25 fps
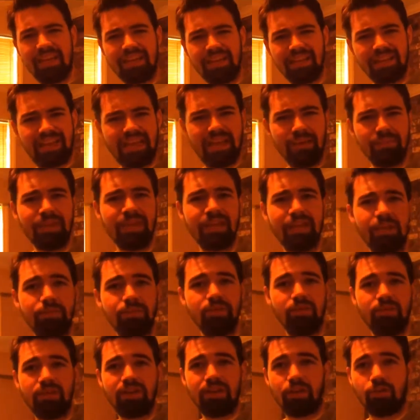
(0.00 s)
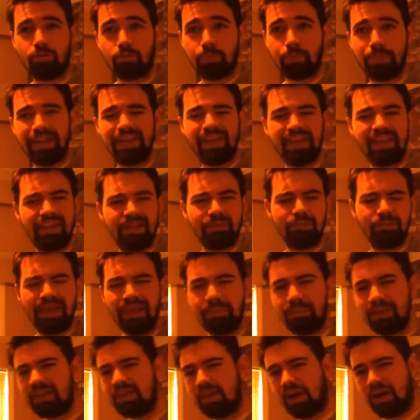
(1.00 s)
the gaming community speaking,
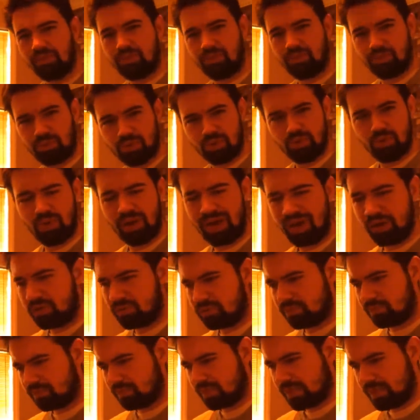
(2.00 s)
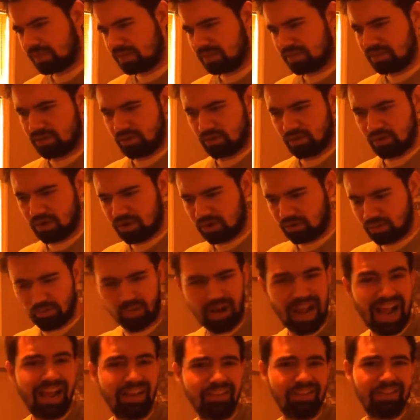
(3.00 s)
maybe not throughout, our
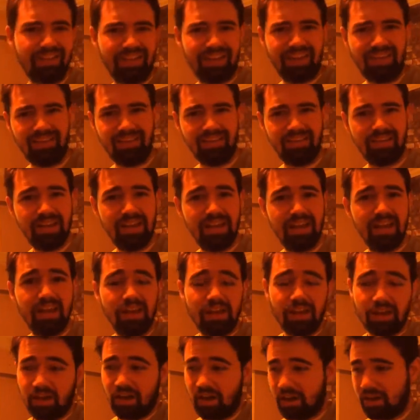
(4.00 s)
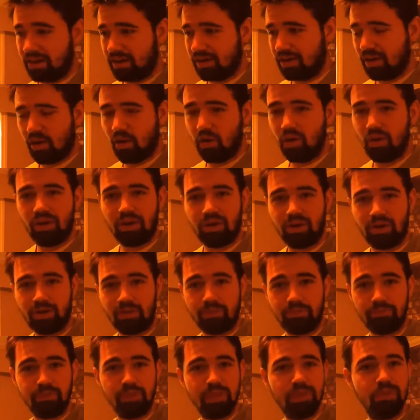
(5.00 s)
rants and all
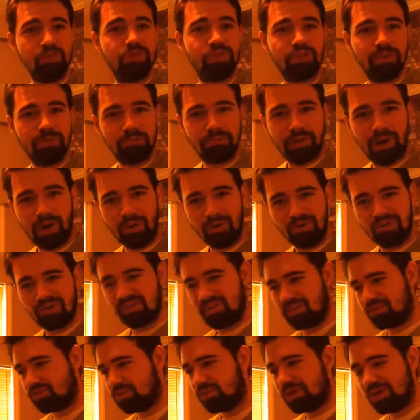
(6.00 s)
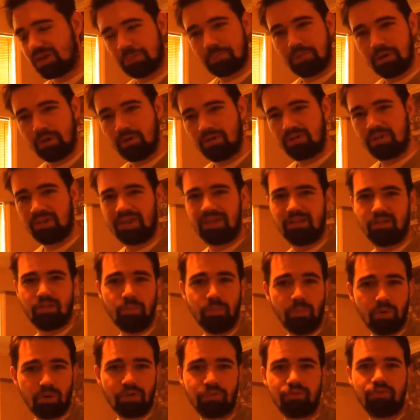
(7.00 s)
our YouTube posts and Twitter posts. It's
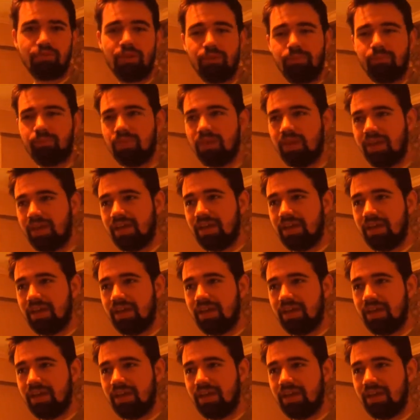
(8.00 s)
more from